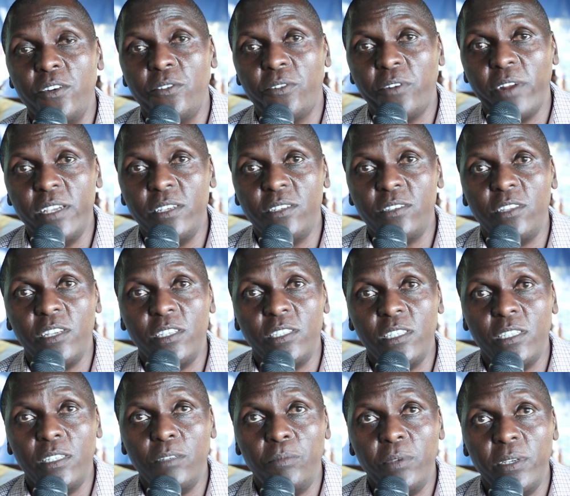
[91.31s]
raise the
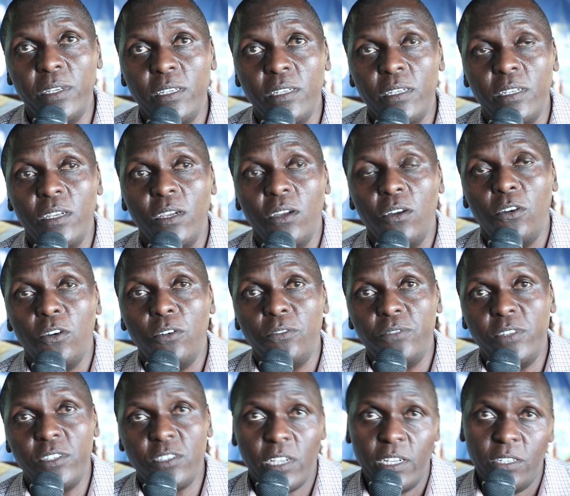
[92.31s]
GDP
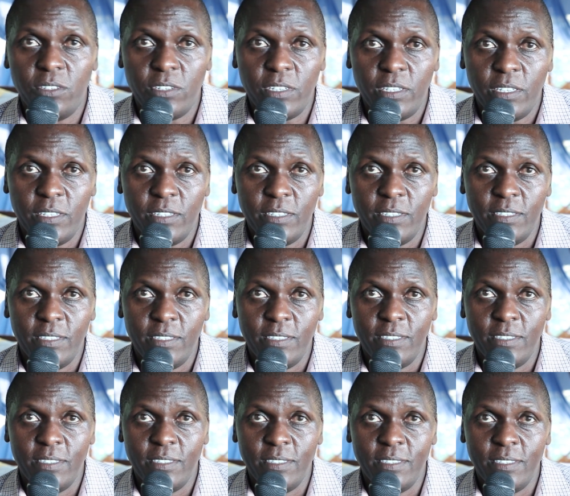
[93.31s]
of this country.
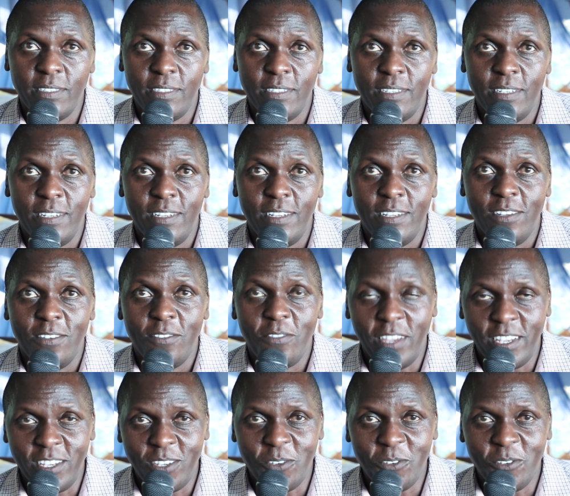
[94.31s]

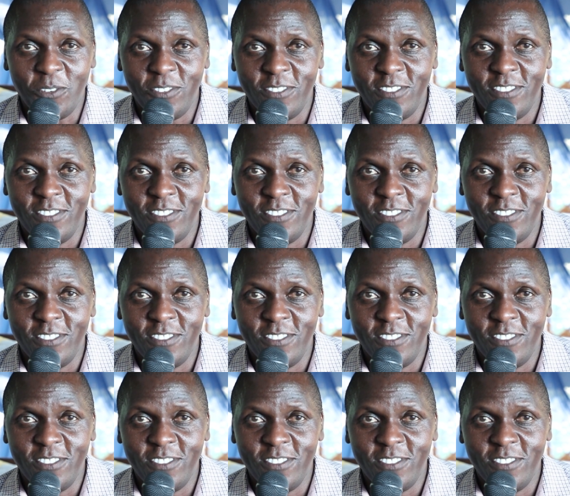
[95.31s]
Thank you.